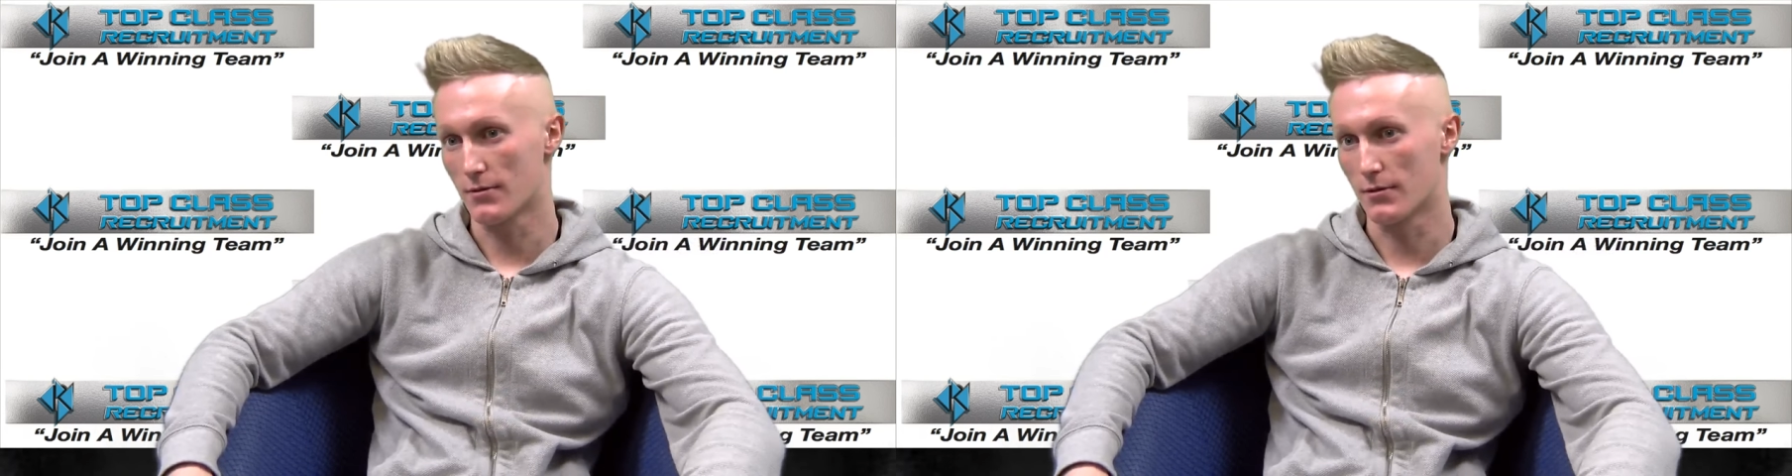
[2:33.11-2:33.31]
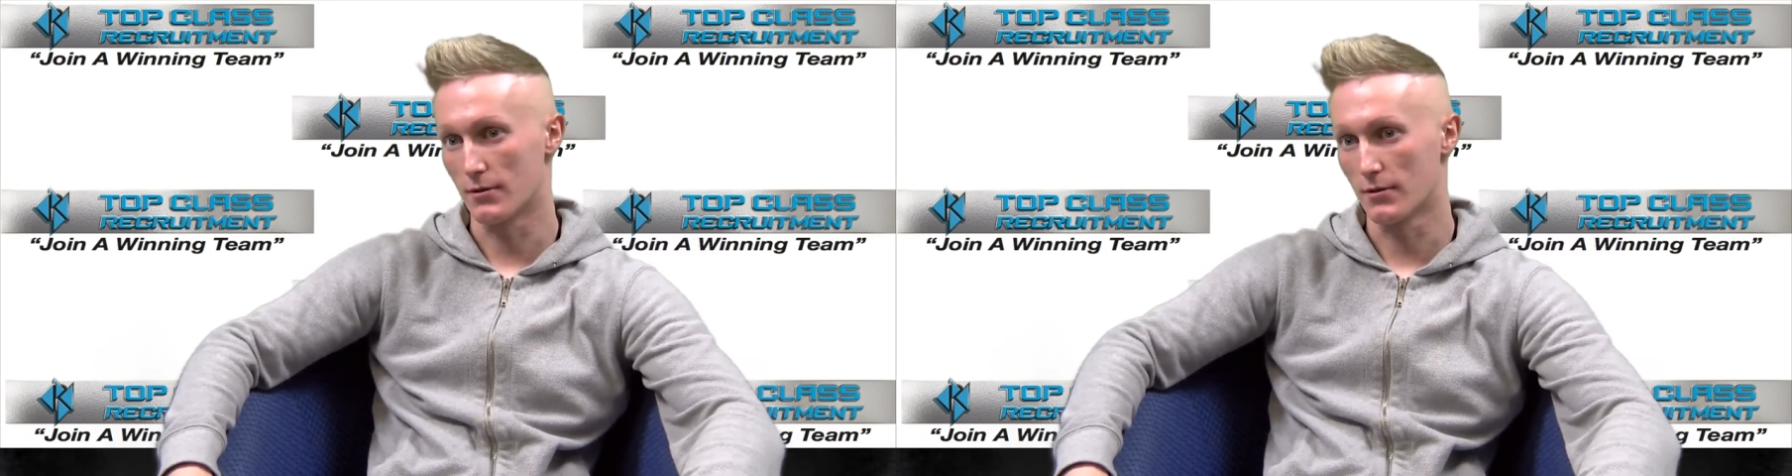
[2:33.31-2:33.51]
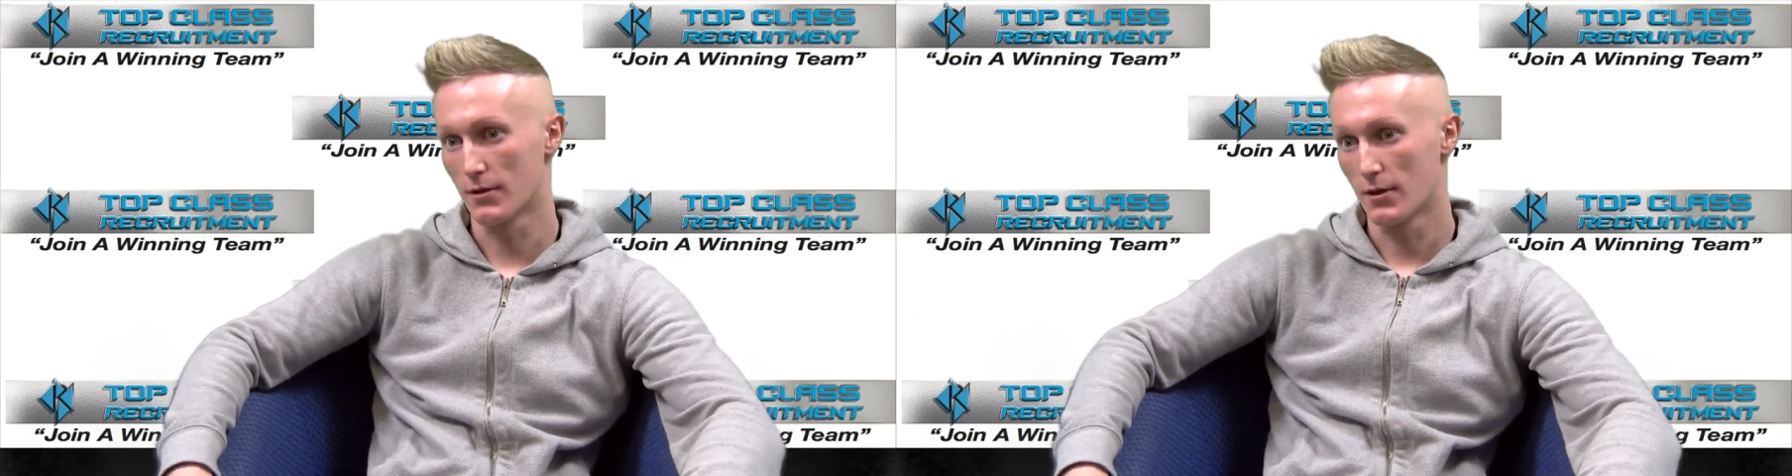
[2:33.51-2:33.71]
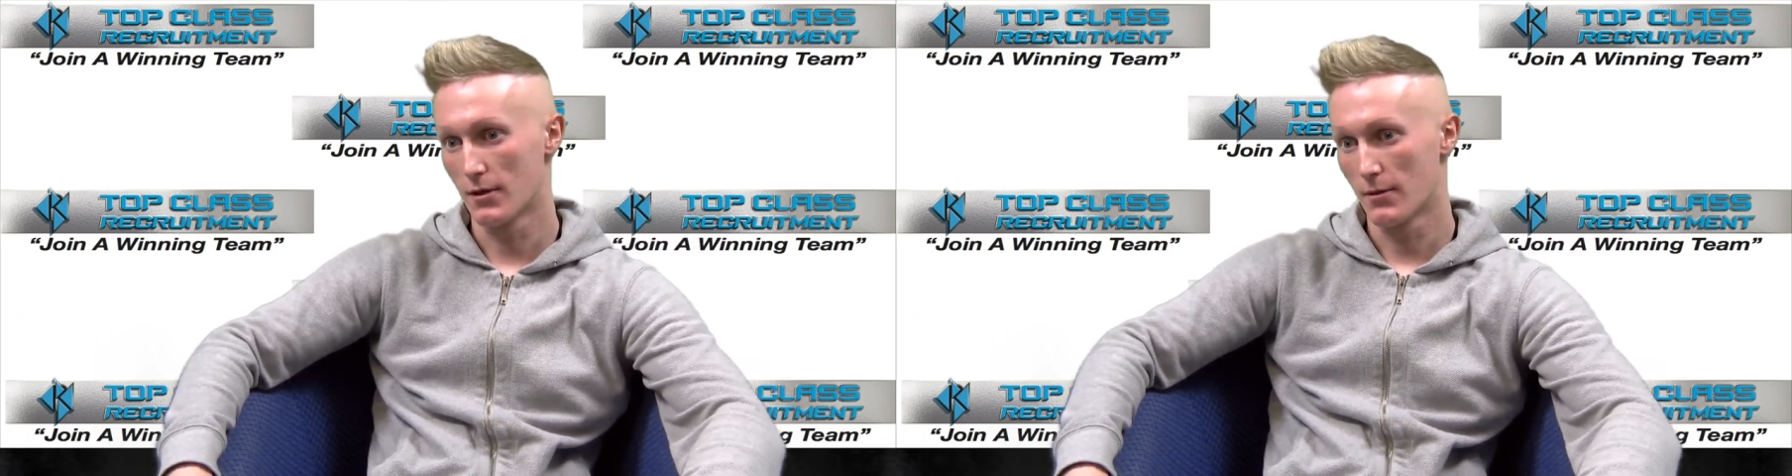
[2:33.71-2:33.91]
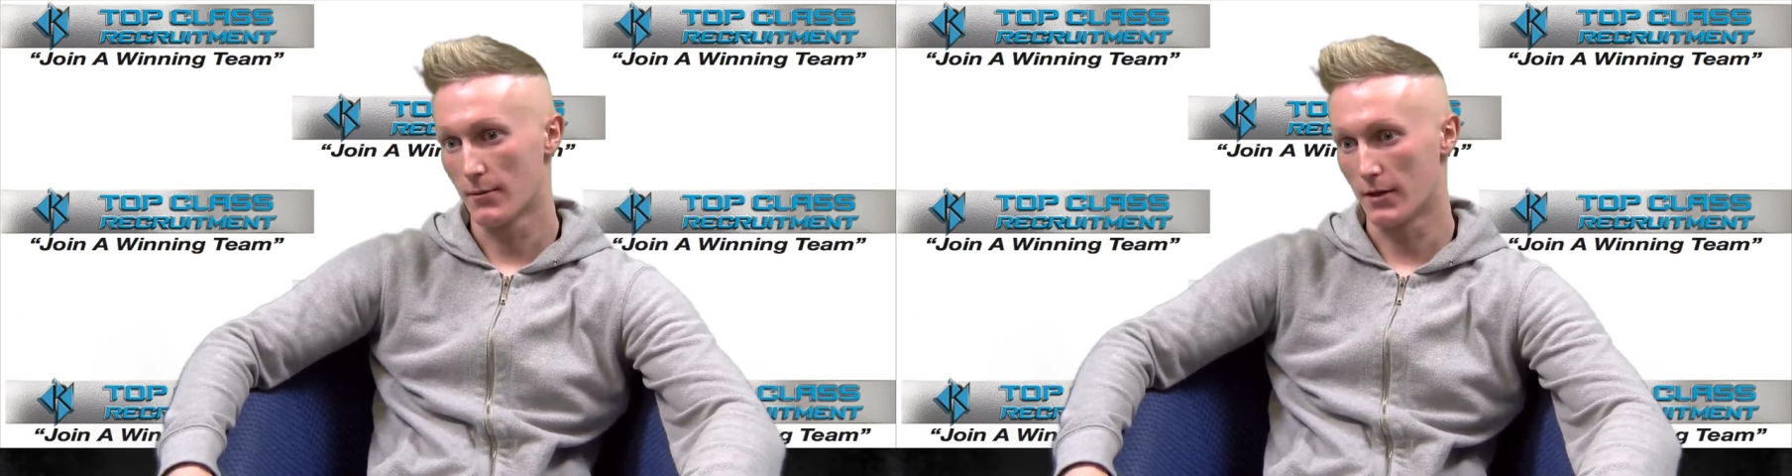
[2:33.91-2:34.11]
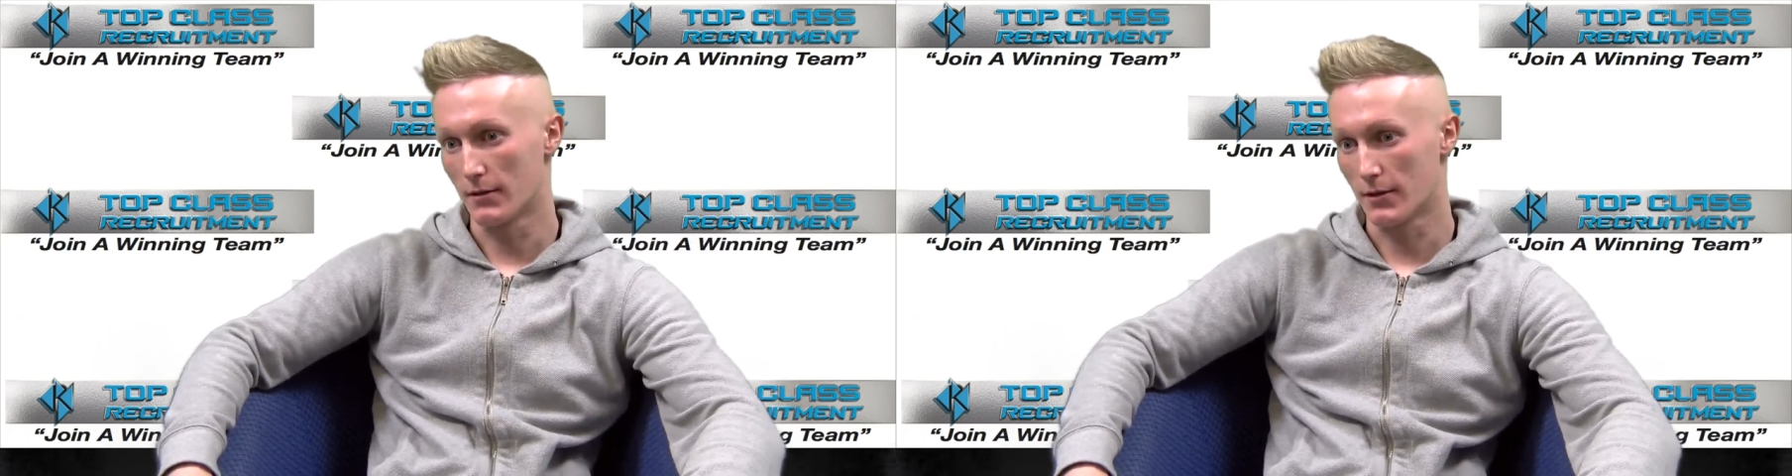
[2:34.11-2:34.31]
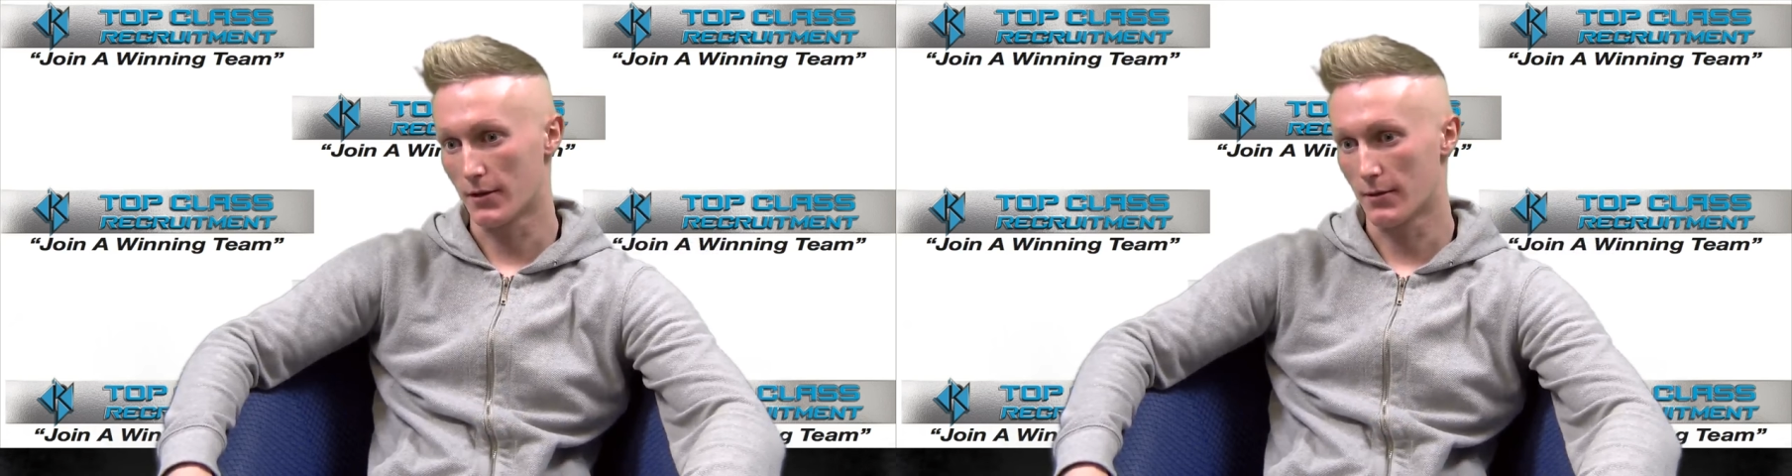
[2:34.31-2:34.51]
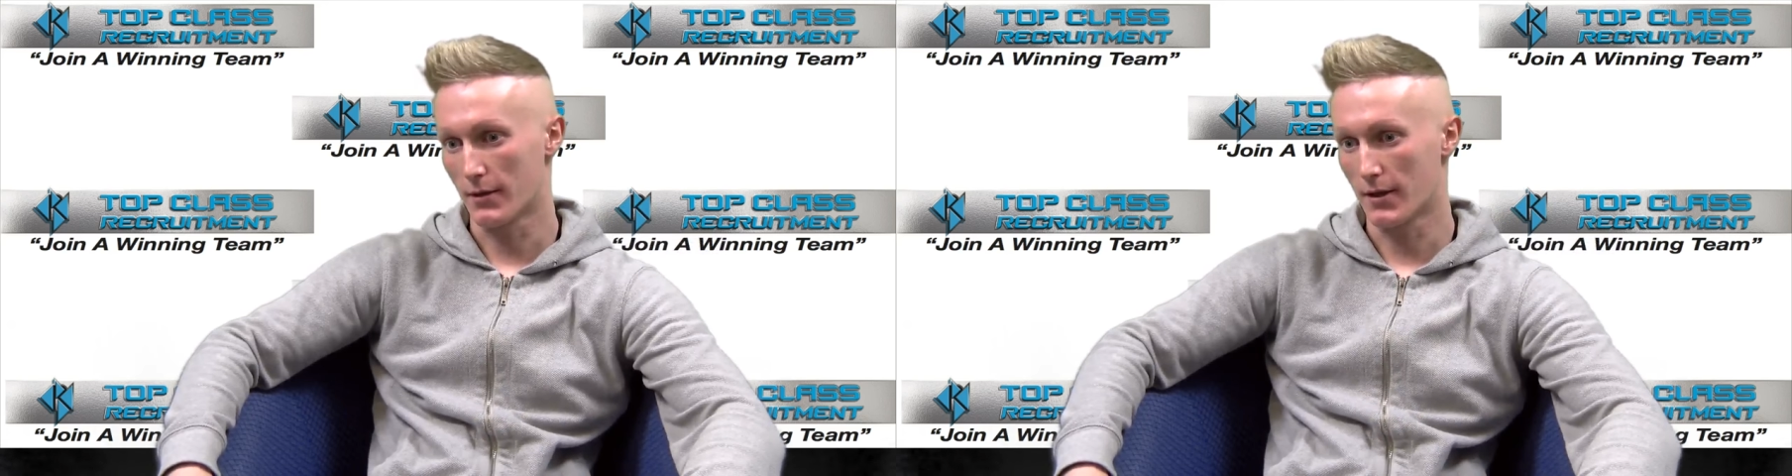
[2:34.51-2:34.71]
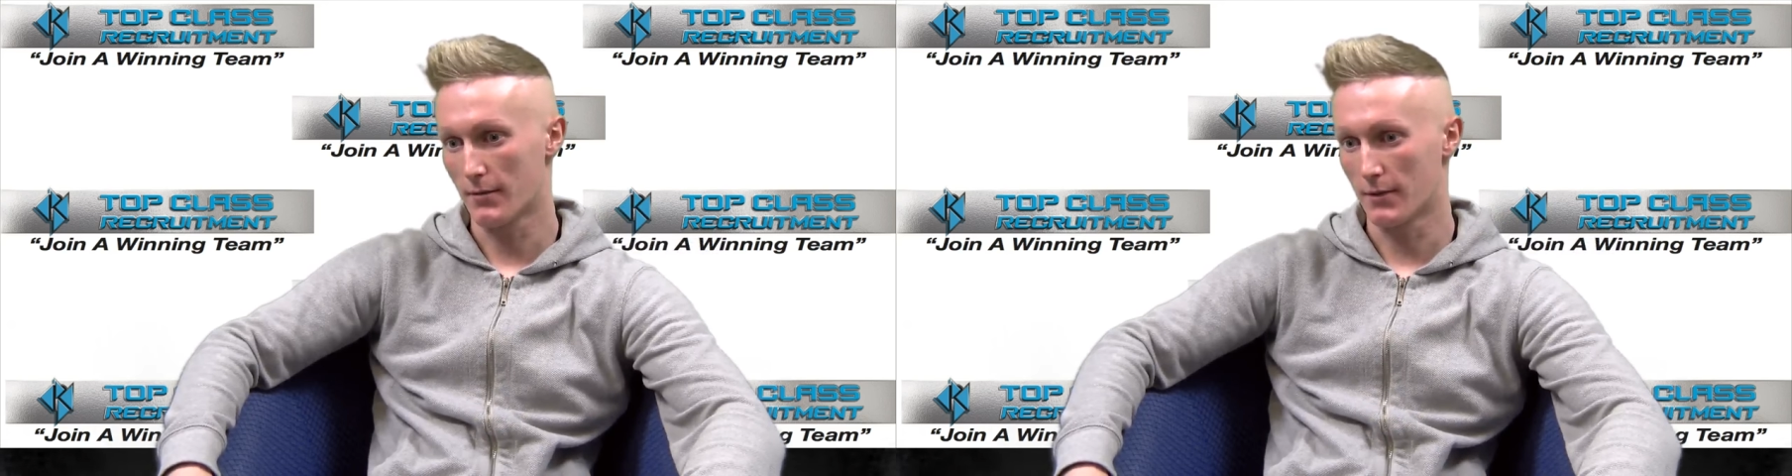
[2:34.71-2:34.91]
So, a bit unlucky with that.